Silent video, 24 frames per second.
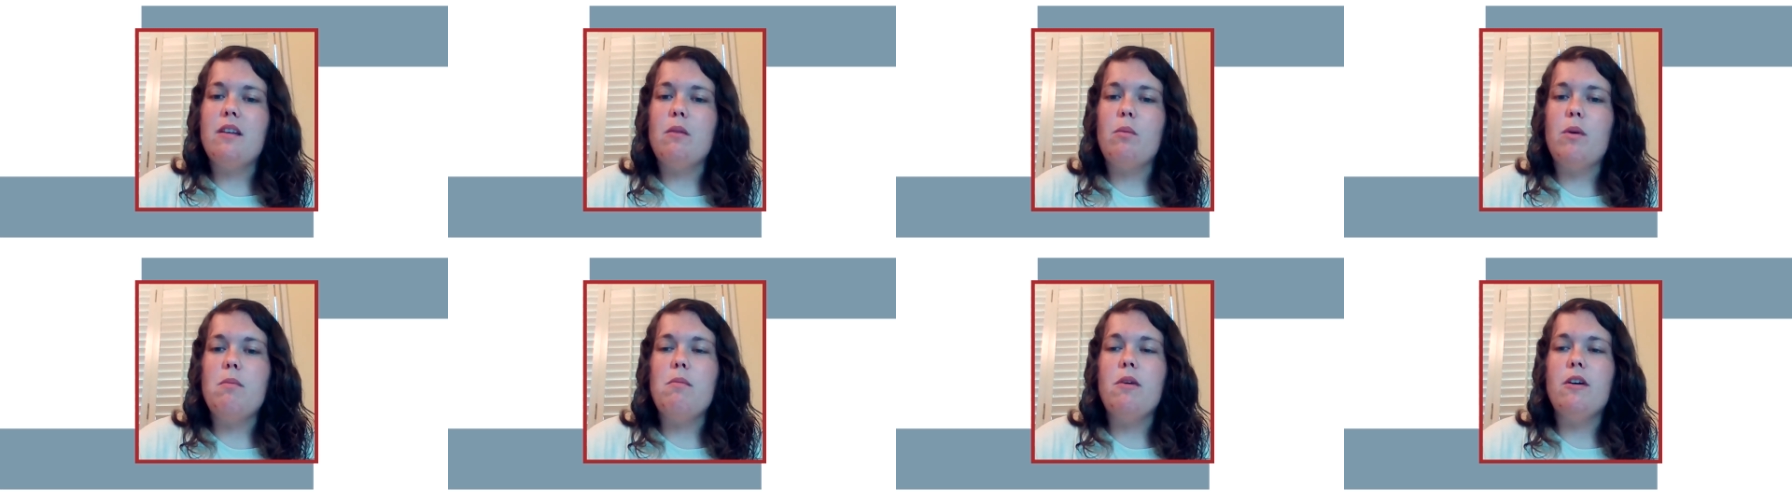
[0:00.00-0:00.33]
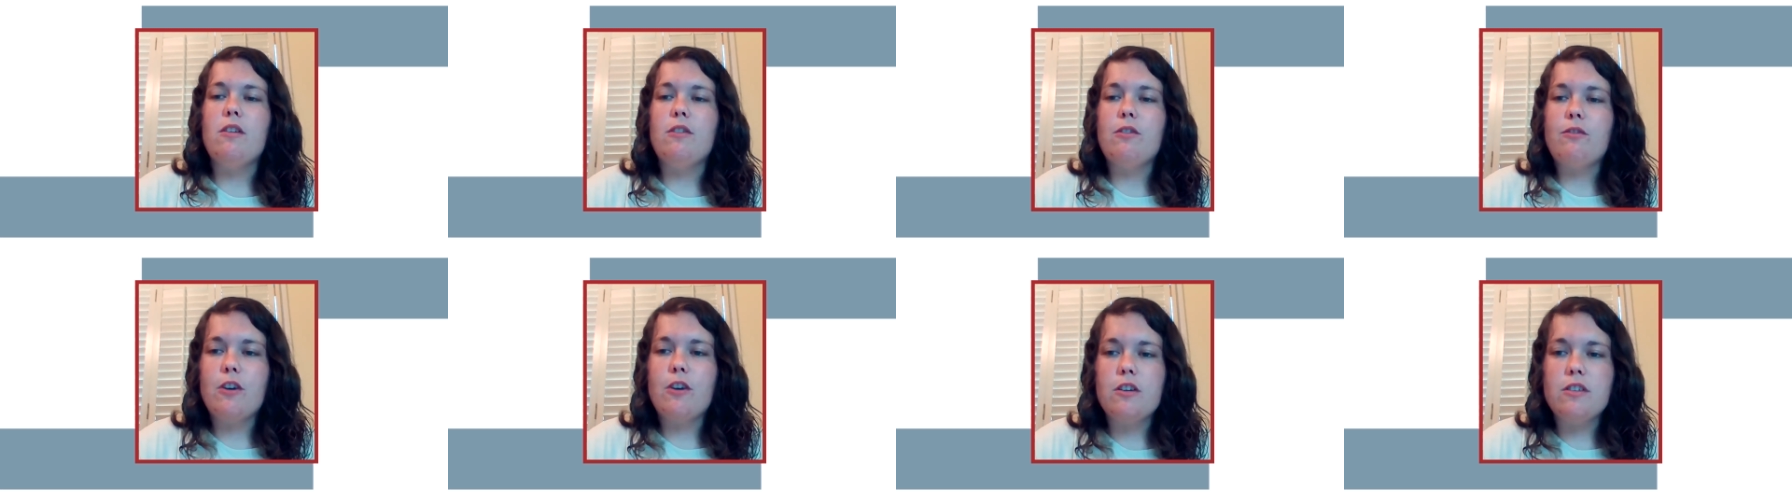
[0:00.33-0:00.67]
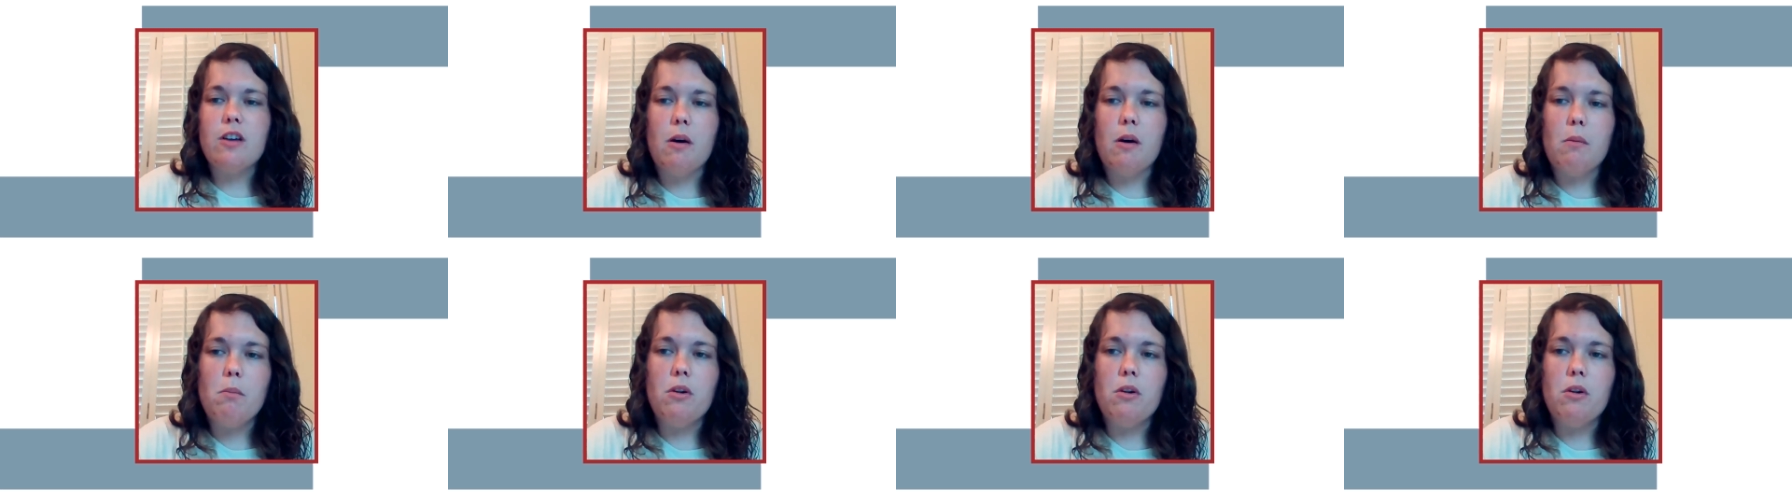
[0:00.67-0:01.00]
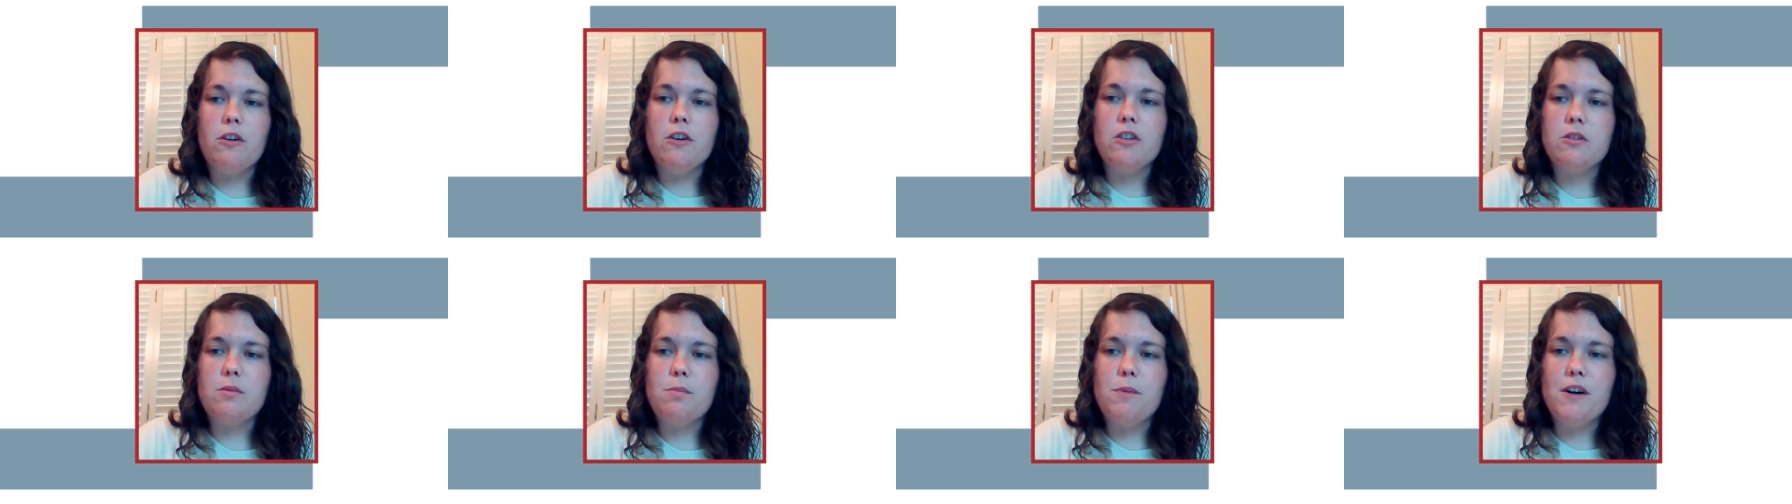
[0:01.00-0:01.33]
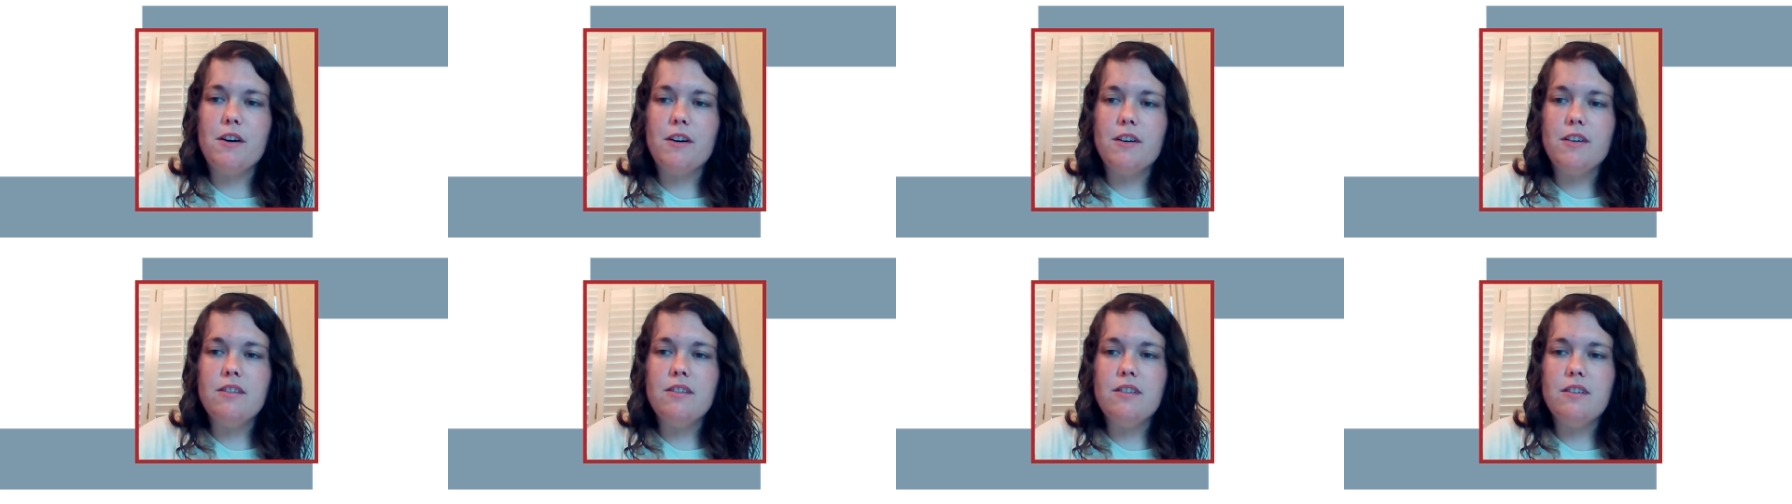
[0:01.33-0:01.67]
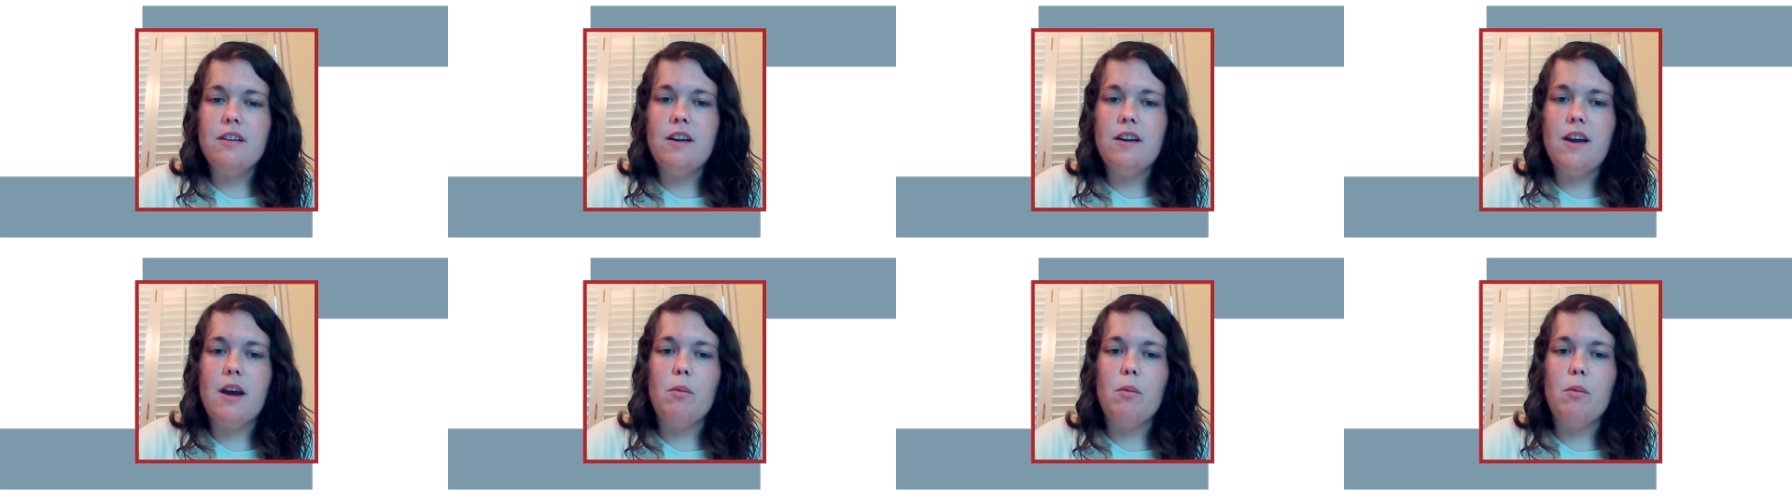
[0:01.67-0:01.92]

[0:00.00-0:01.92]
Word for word: then we must first humble our spirits